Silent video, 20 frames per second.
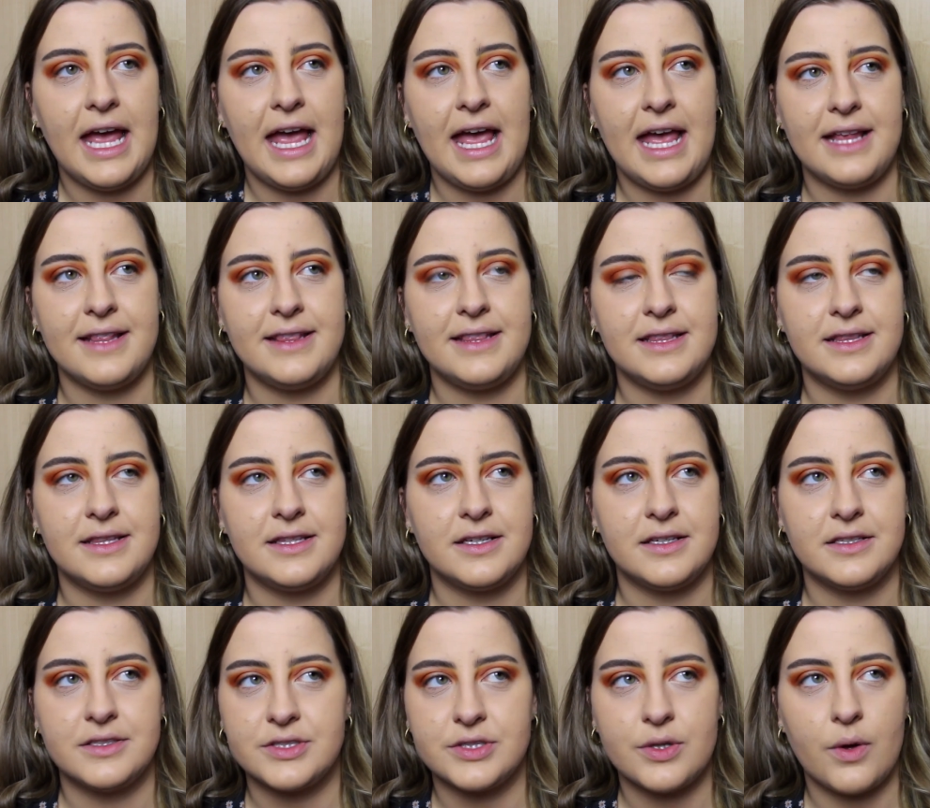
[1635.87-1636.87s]
and
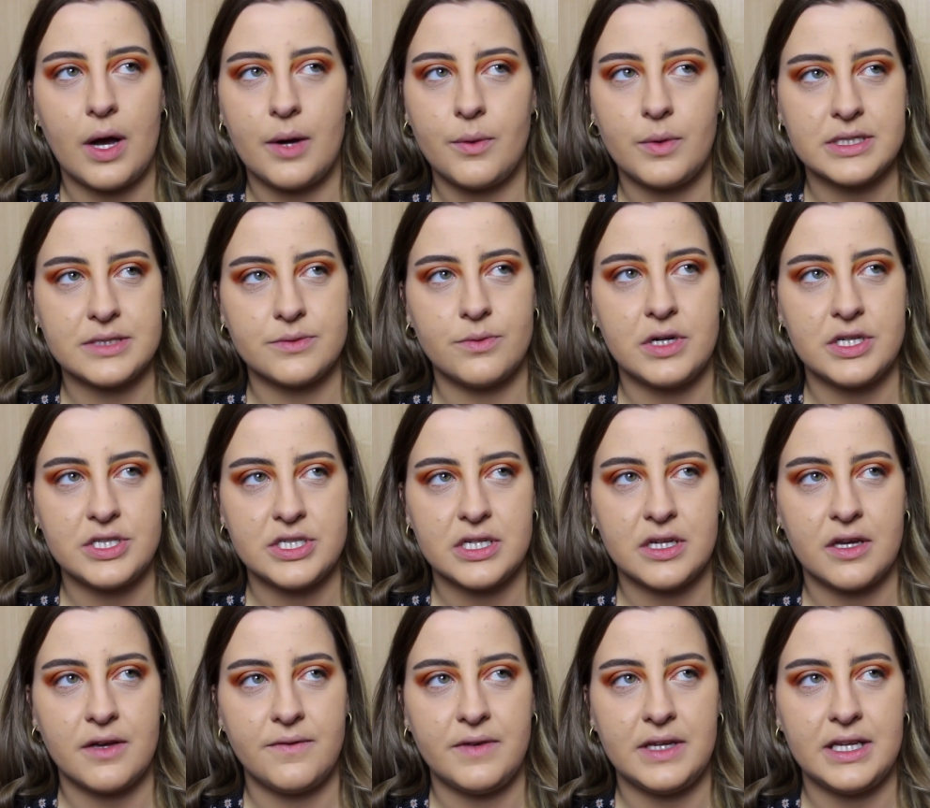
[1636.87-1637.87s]
so I was
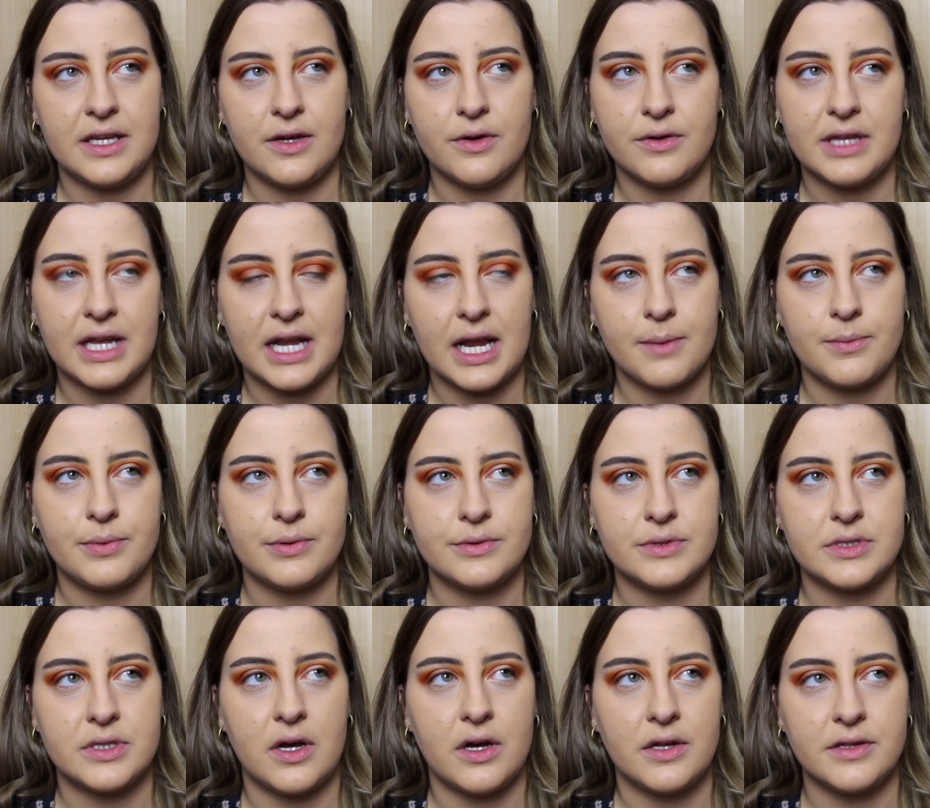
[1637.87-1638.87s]
watching a video that I
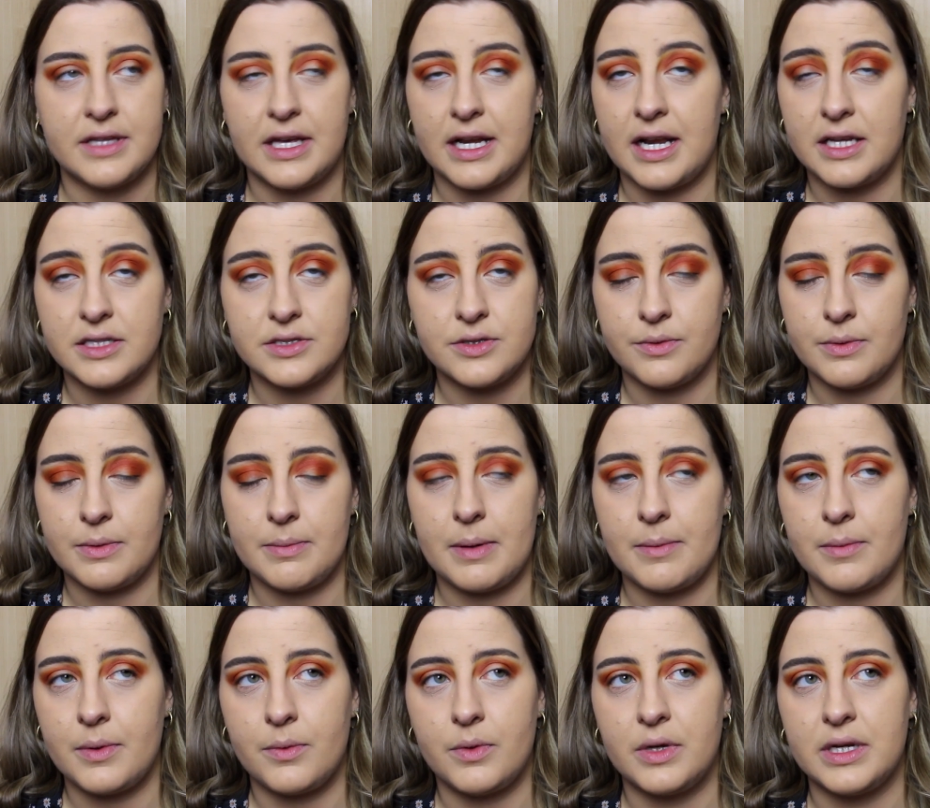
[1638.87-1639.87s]
put on that I don't
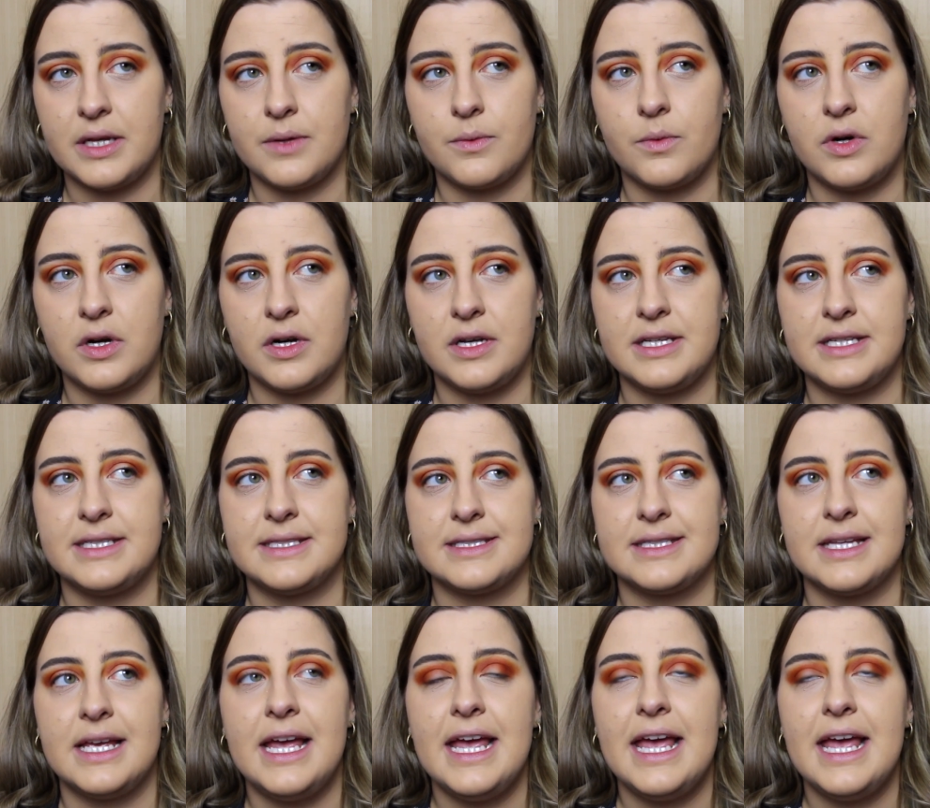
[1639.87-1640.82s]
remember what it was,